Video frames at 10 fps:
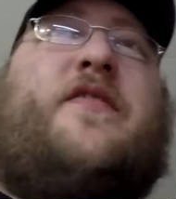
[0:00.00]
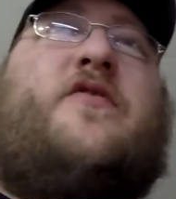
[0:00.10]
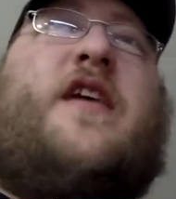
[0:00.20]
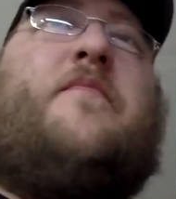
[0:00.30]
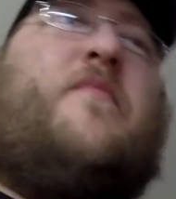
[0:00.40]

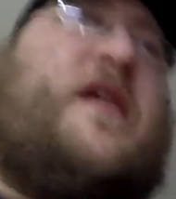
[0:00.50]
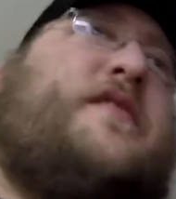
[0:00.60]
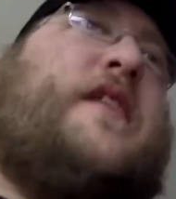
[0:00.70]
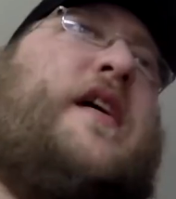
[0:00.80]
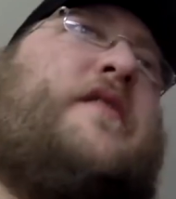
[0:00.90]
their
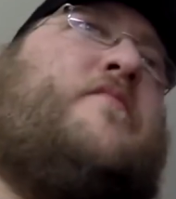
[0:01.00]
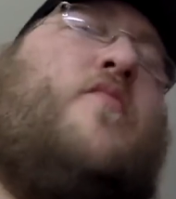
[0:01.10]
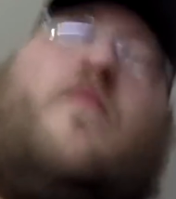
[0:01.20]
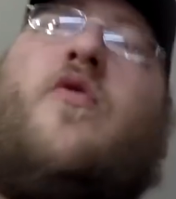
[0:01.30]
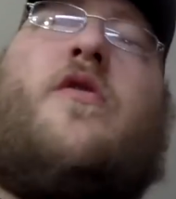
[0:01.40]
temperaments like
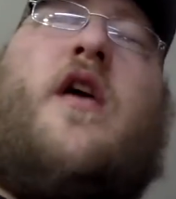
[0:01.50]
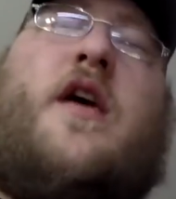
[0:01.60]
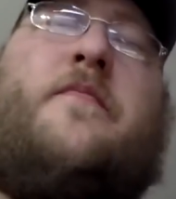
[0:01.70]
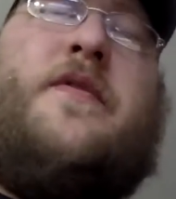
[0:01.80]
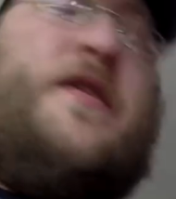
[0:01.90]
more
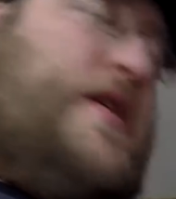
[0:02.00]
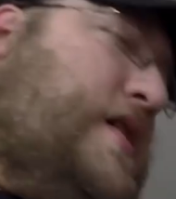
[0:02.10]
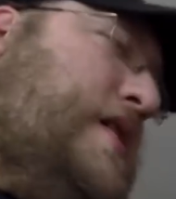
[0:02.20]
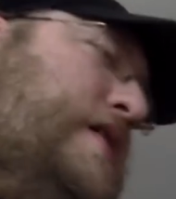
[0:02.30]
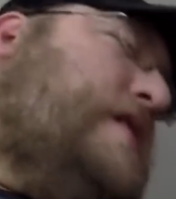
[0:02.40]
calm,
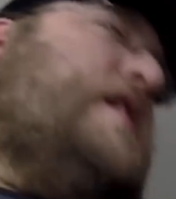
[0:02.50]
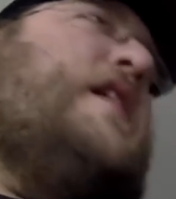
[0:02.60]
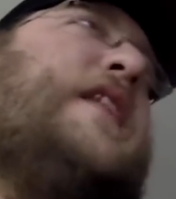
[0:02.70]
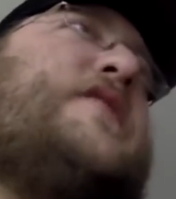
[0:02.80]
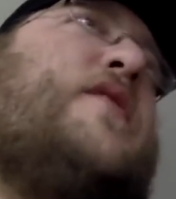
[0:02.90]

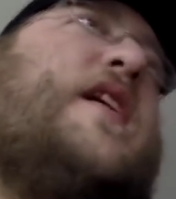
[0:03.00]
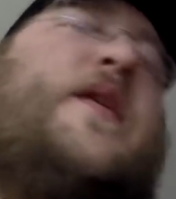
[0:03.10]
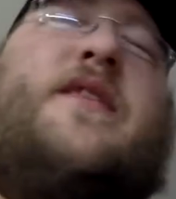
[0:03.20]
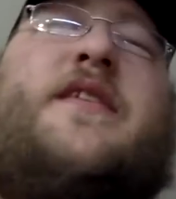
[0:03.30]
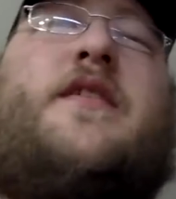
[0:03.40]
and that's what
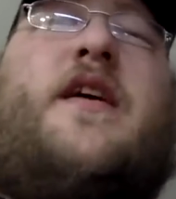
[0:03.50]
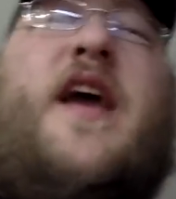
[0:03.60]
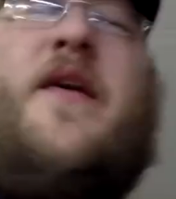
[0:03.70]
he was